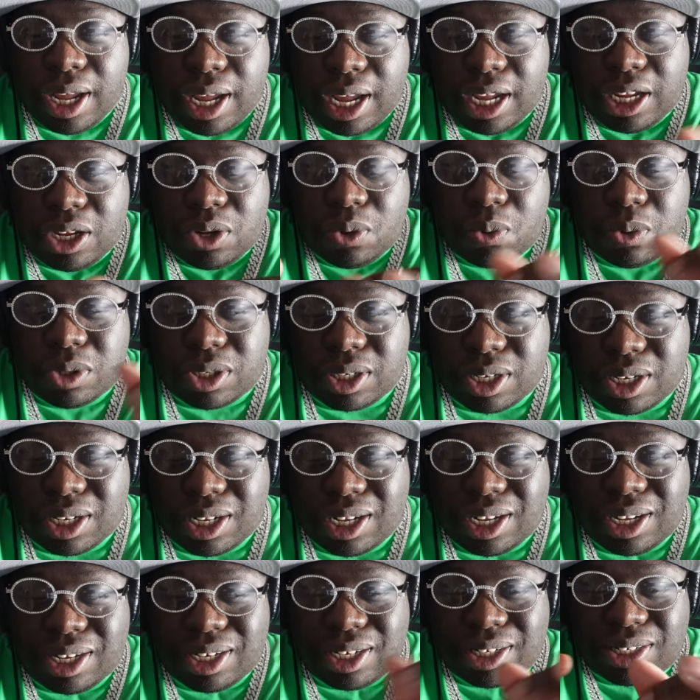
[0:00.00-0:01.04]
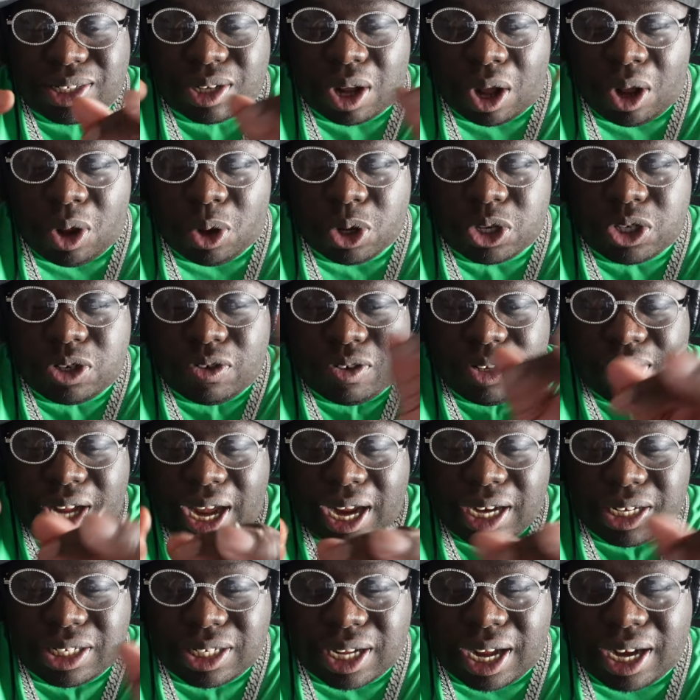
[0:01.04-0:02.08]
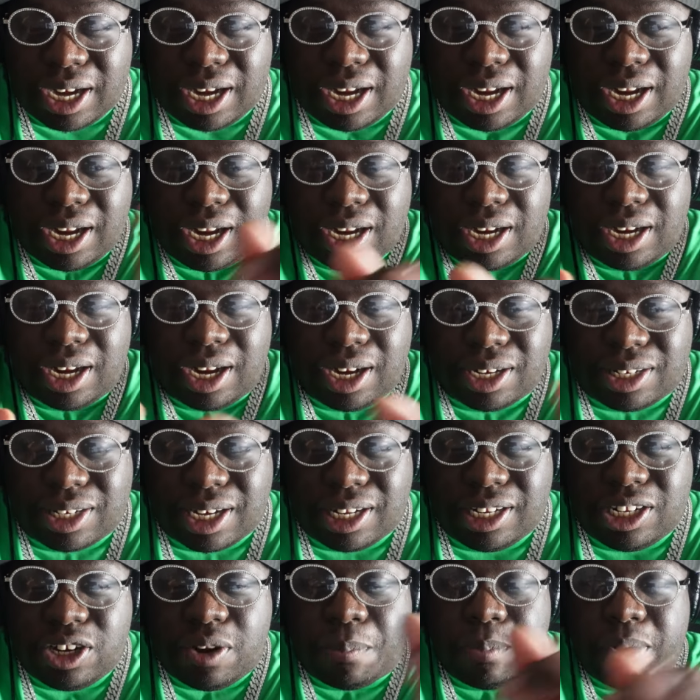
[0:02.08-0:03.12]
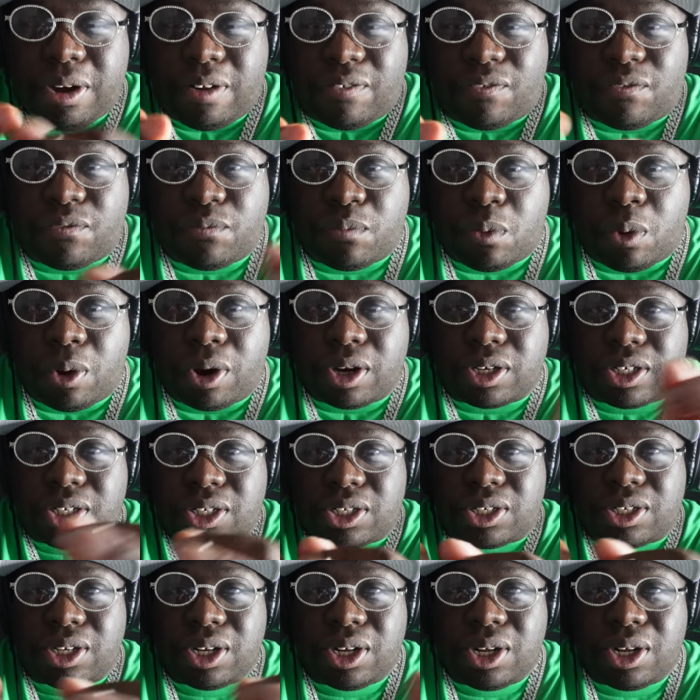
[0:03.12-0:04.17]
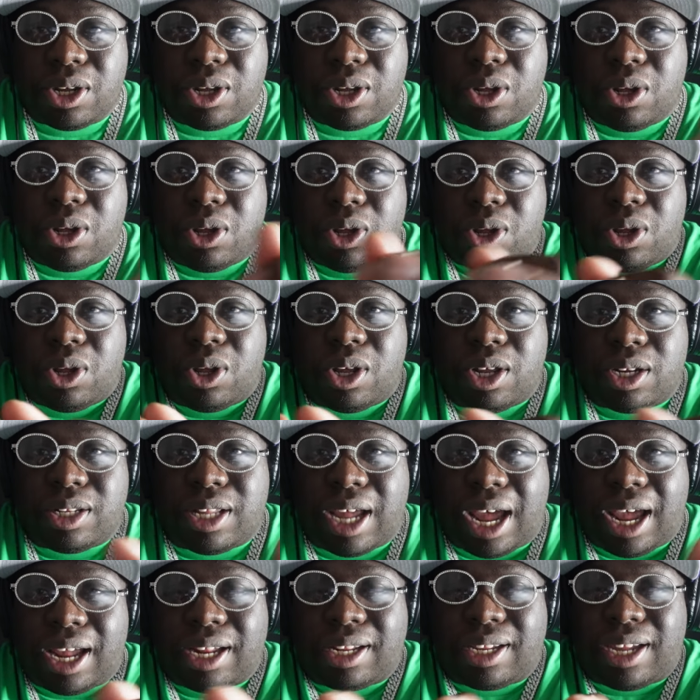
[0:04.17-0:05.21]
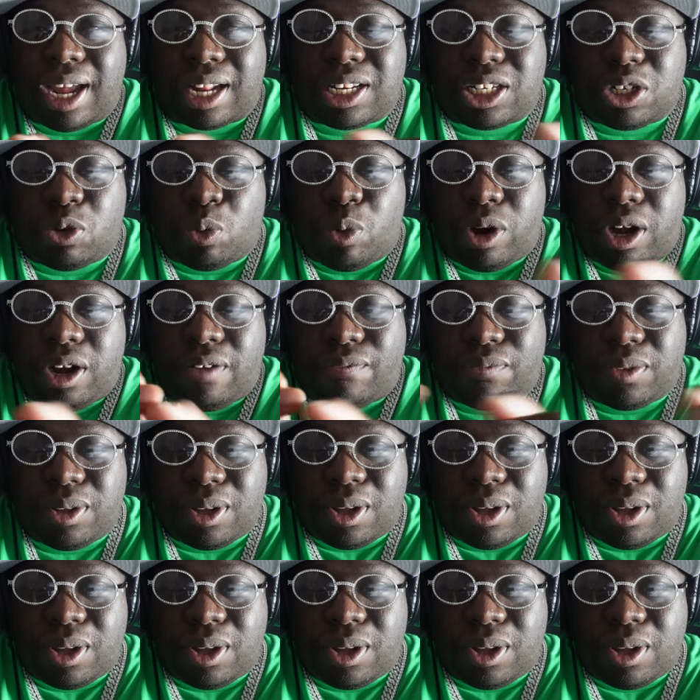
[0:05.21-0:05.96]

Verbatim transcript: it uses ultra ultralights and it, it it's a little bit of force that gets rid of